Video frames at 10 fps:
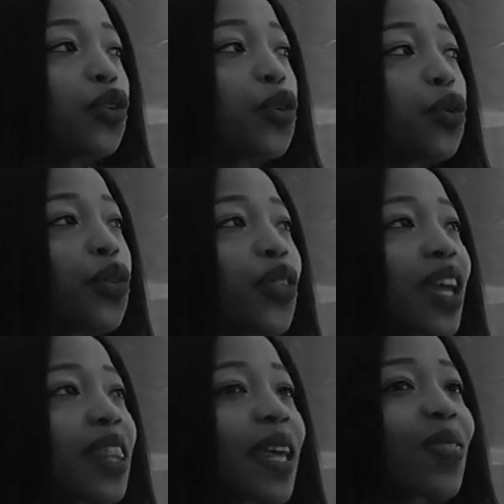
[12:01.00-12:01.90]
Do you
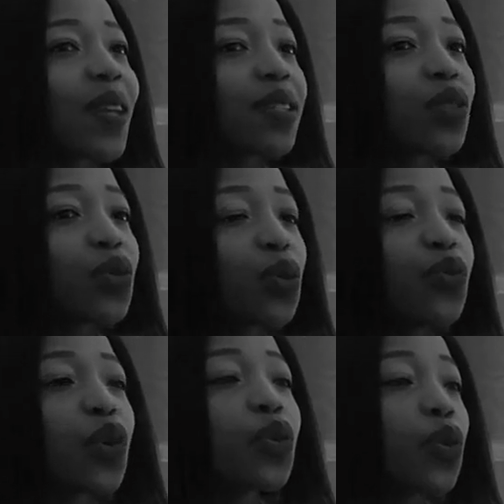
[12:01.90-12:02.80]
think that there's
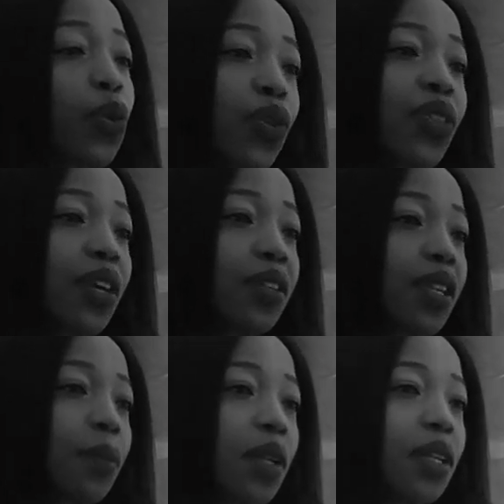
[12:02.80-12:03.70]
room for growth in the
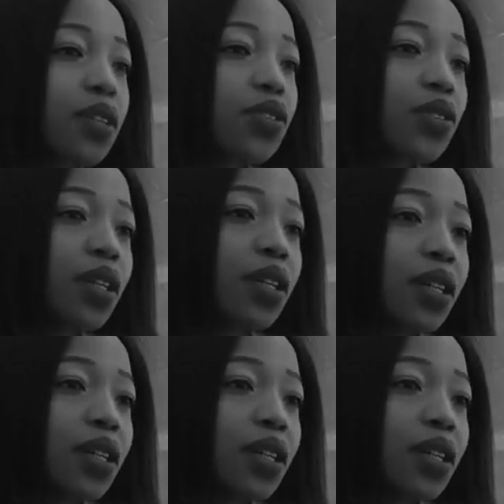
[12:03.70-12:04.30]
entertainment industry?